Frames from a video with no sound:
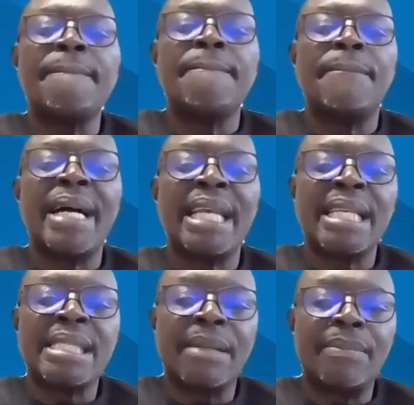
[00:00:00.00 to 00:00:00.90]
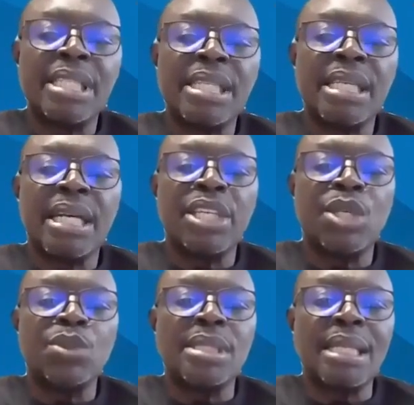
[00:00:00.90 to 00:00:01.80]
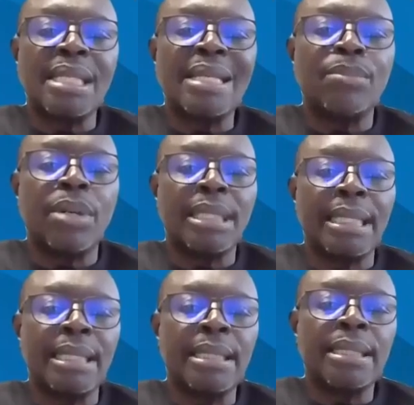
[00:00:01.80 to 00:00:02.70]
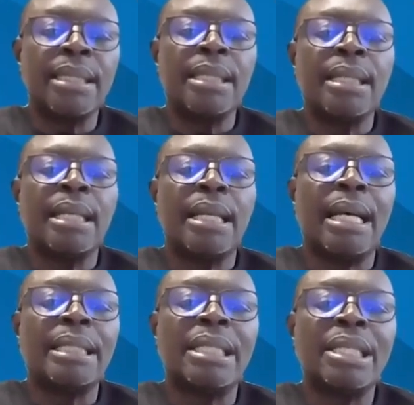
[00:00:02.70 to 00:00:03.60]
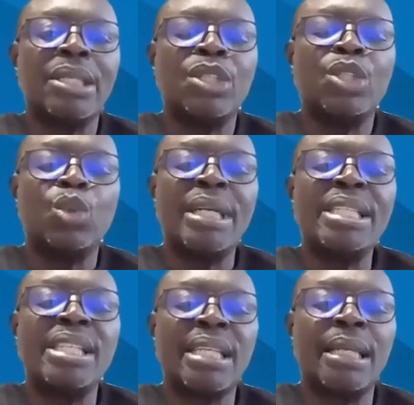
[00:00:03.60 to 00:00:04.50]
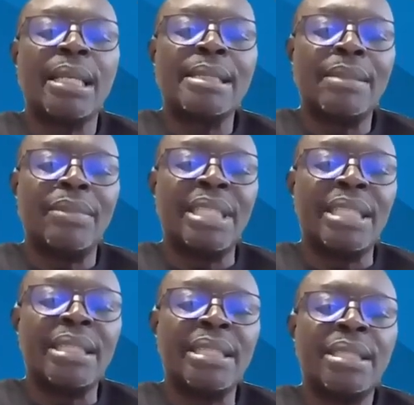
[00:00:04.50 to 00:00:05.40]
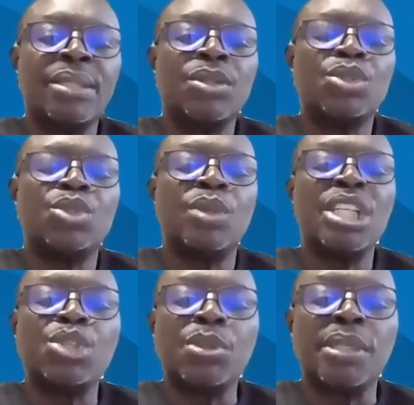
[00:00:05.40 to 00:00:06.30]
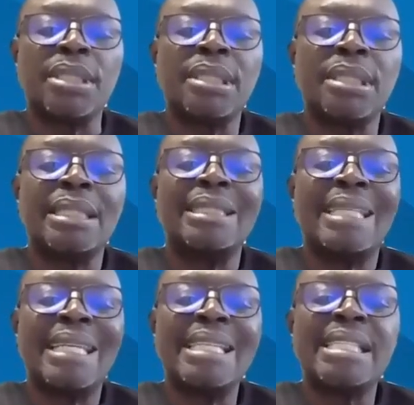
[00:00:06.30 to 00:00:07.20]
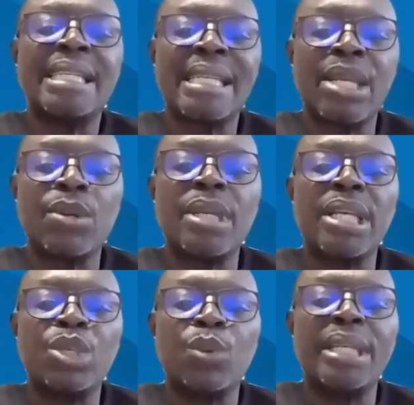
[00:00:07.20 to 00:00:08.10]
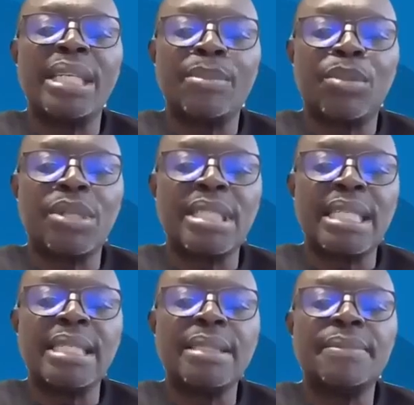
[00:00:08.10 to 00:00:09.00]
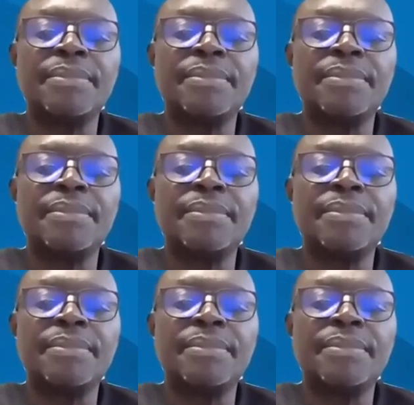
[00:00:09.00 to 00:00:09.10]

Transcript: by establishing a new standing body at the UN General Assembly to ensure there is a regular UN reporting